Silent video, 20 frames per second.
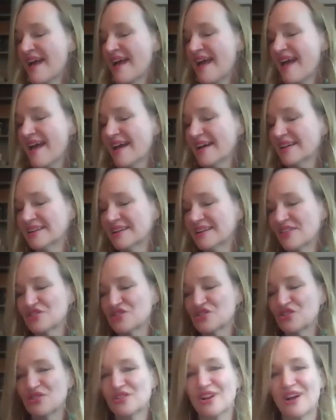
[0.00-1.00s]
And another
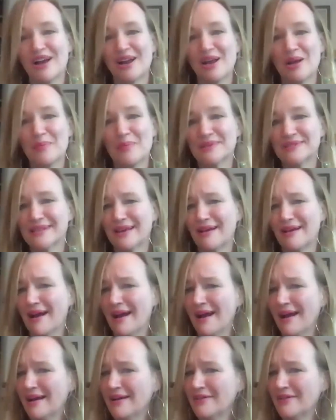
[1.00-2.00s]
student got up and said,
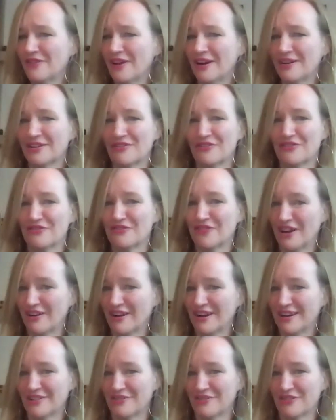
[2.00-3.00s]
I found a
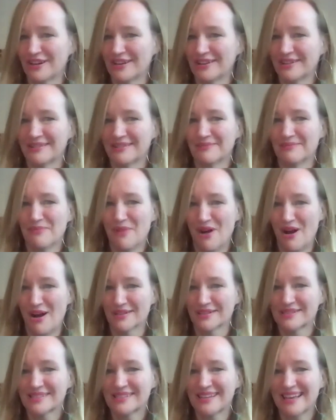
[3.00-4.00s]
very different
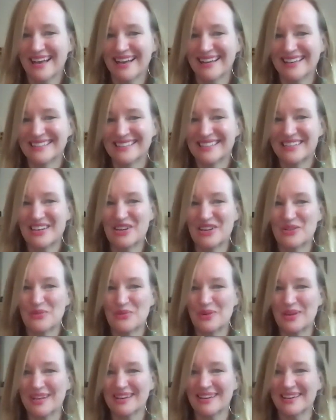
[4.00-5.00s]
mosque, and could
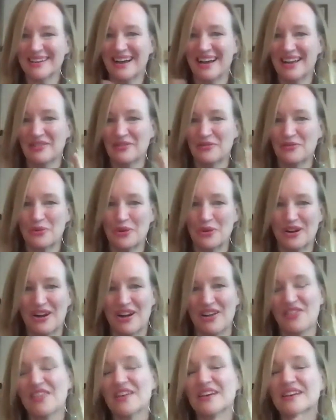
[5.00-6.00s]
we kind of work
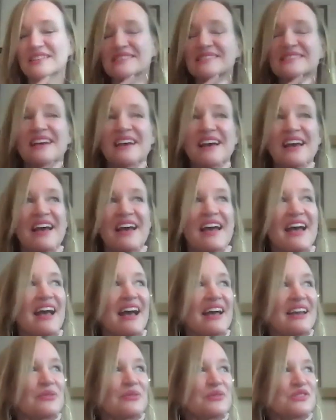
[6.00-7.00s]
on this?
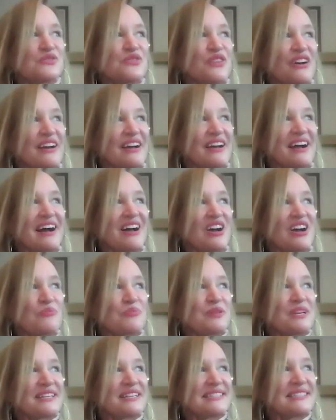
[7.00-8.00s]
And it was very
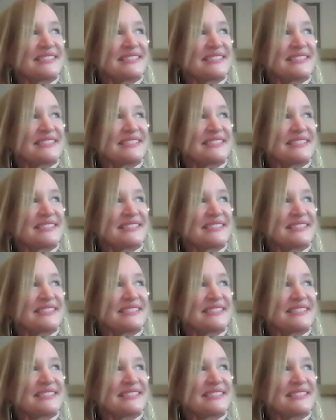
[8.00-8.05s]
eye-opening to